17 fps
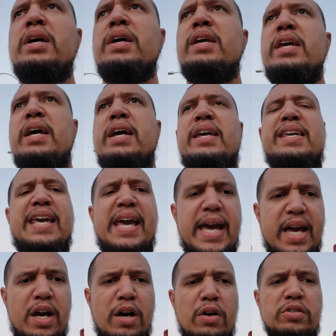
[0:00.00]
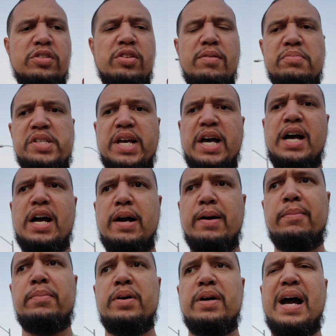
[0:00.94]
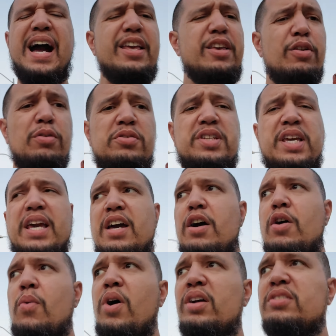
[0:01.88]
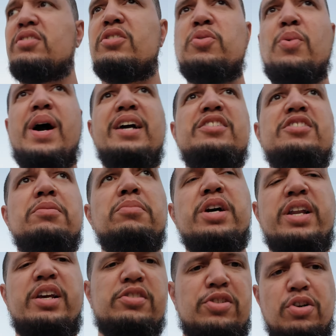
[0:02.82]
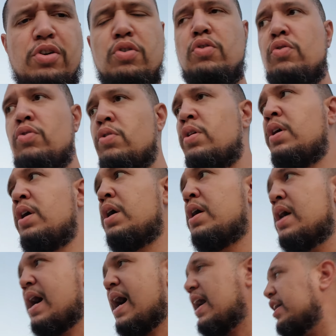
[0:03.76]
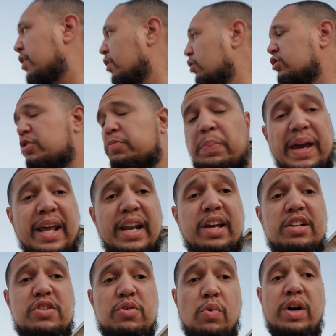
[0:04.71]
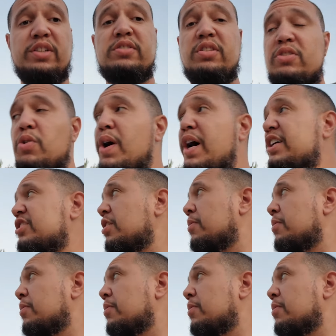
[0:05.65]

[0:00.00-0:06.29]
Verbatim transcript: Get kale sometime. I use kale once or twice a month. It's cool. I use spinach once or twice